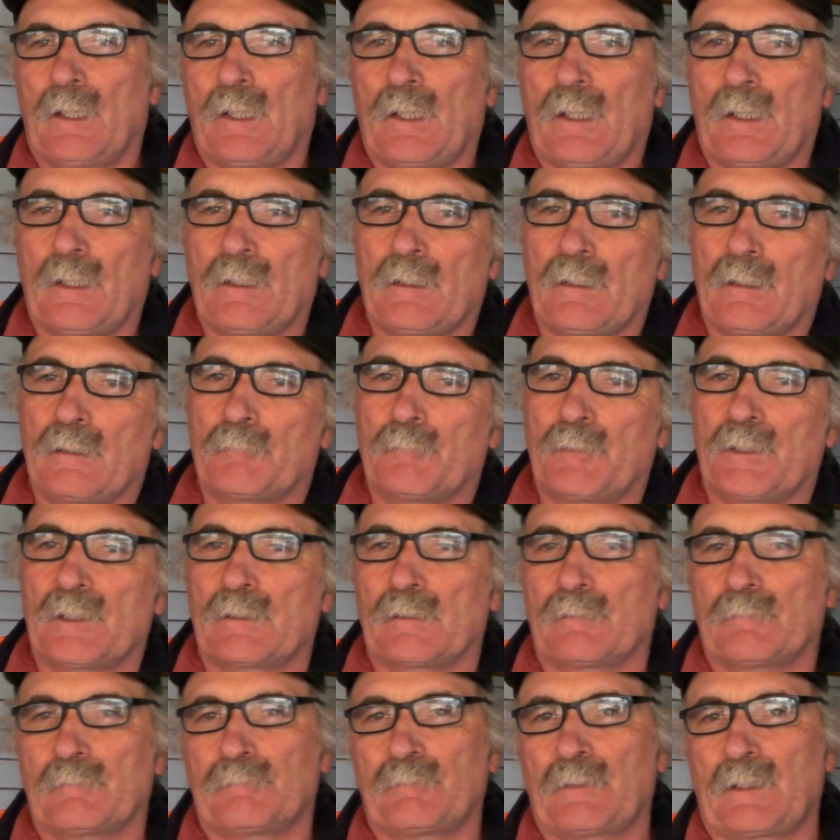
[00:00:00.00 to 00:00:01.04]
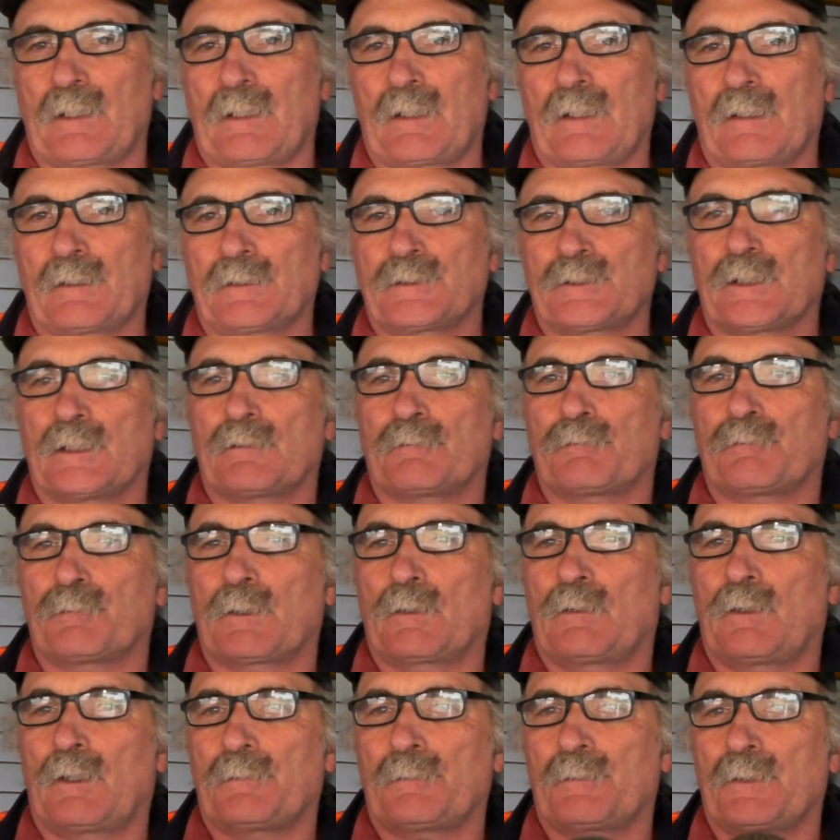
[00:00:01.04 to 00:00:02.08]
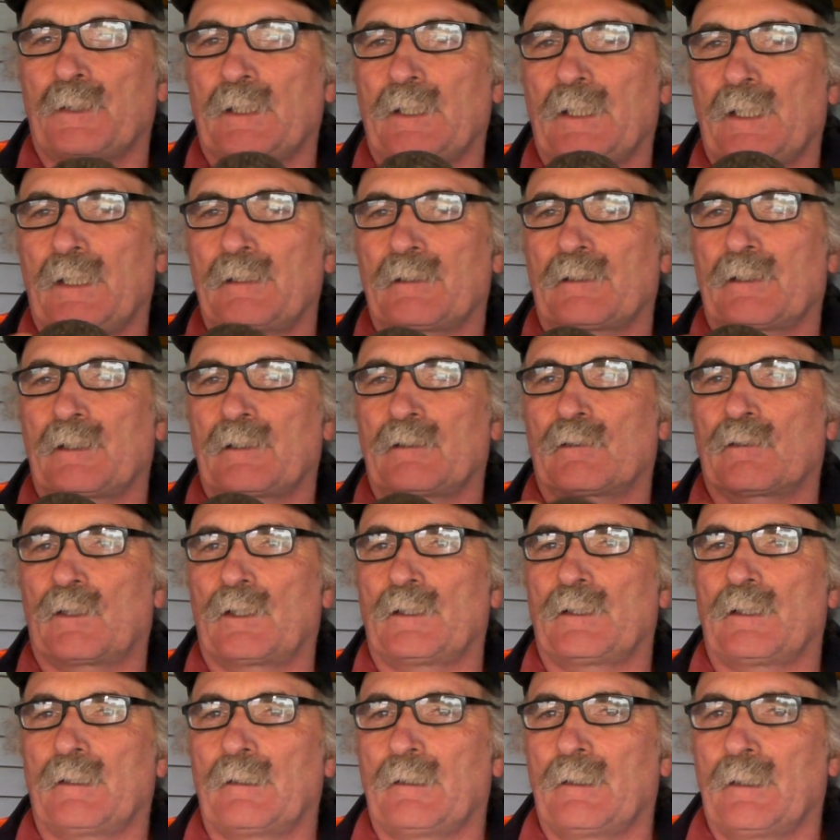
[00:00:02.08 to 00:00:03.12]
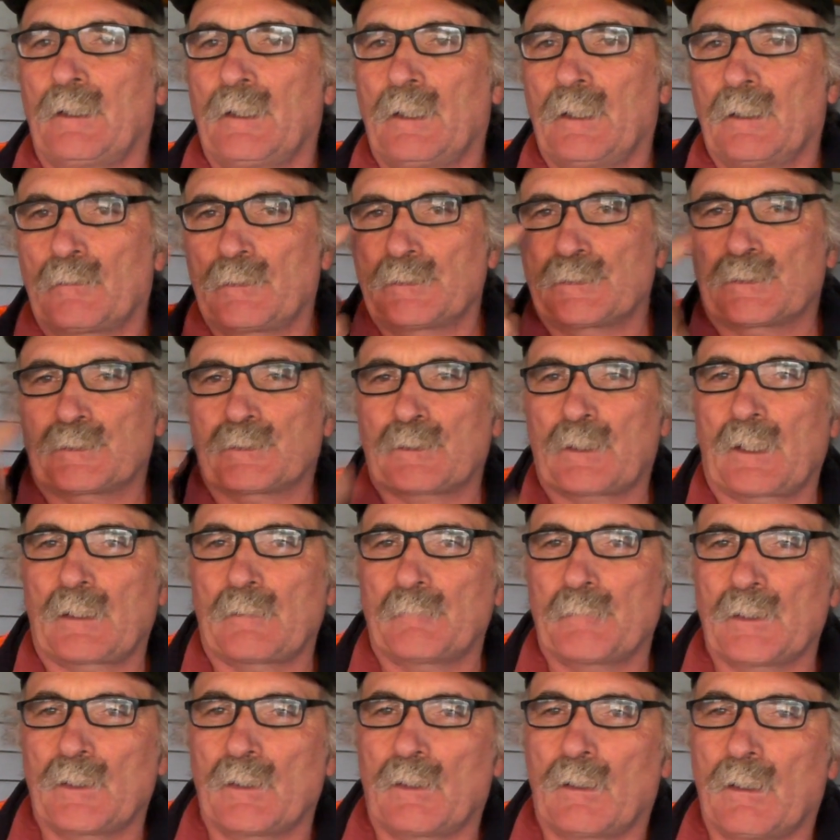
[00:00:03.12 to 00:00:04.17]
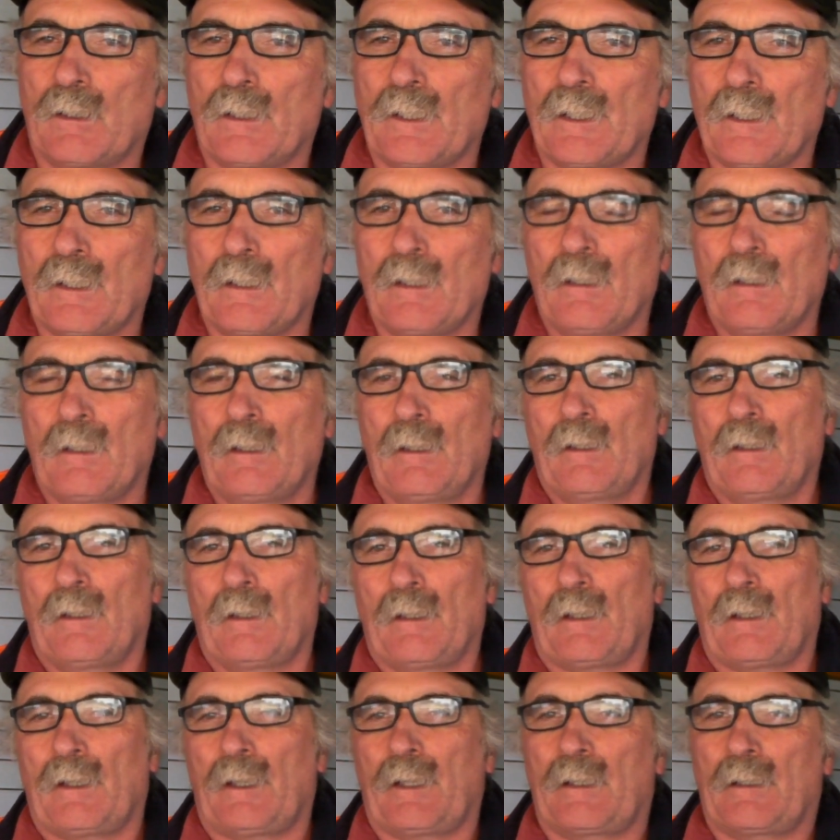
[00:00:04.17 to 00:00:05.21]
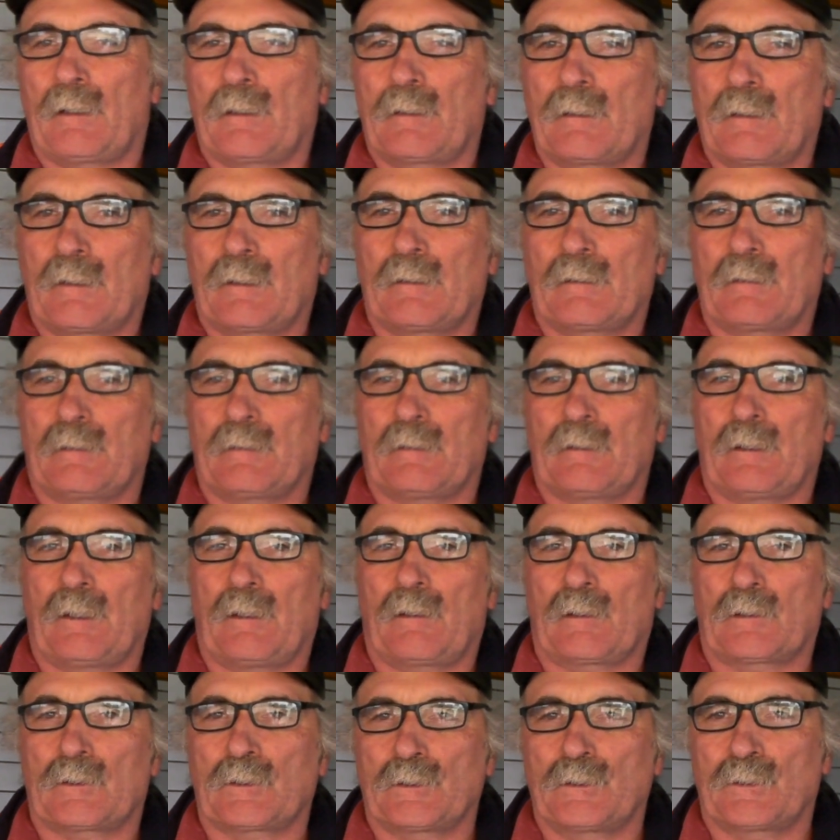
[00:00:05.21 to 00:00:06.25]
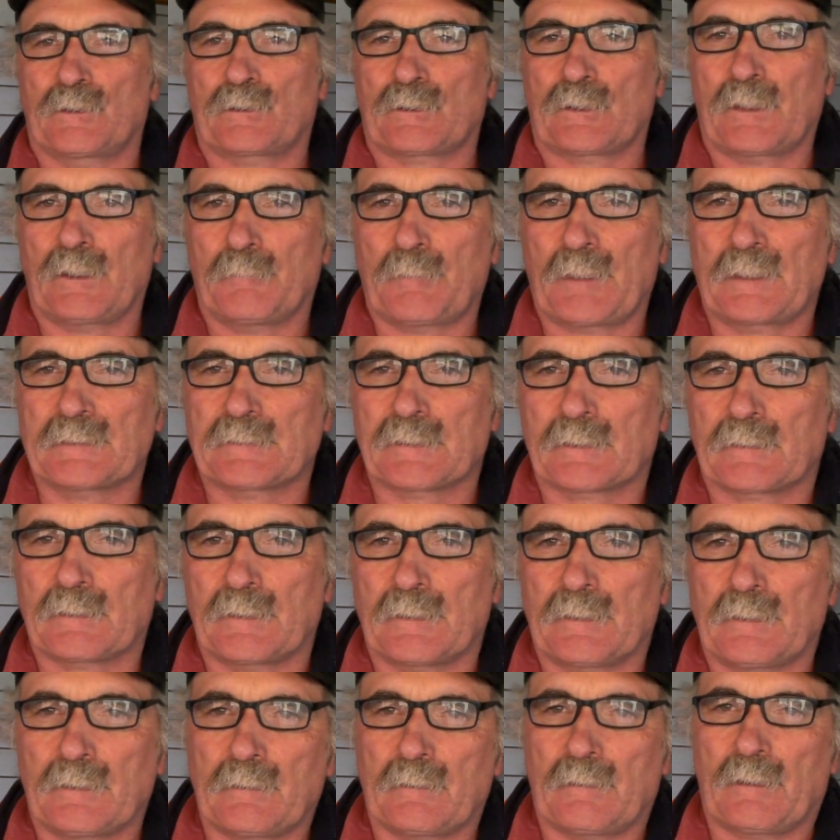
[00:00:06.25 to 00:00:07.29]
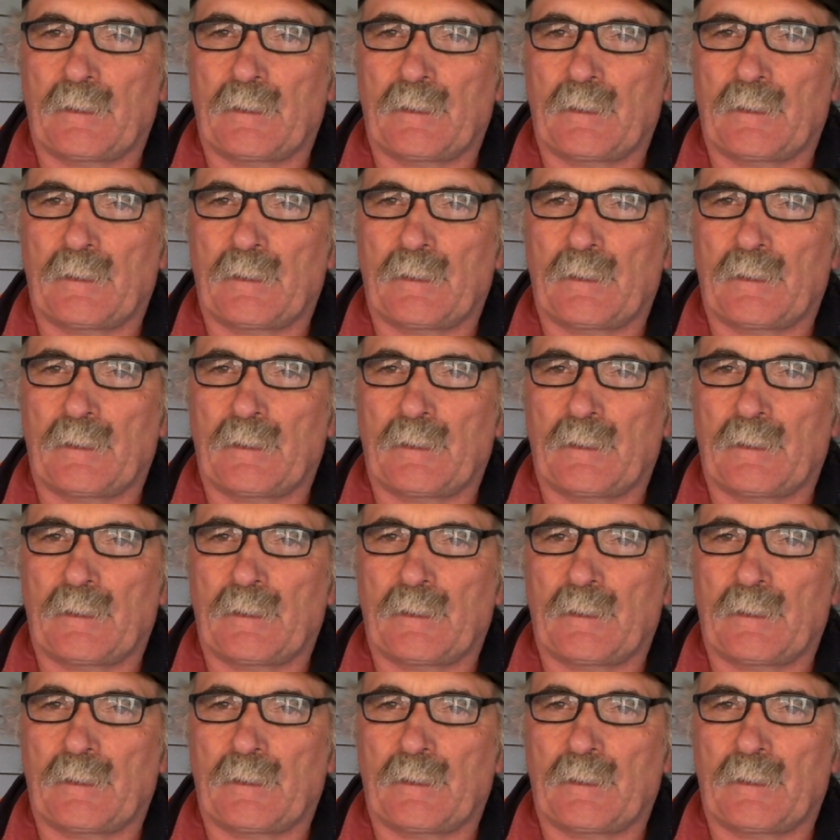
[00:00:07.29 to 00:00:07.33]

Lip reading: And then a bit of shit flew off the end of the grinder, went straight in my eye, and yeah, I couldn't see basically.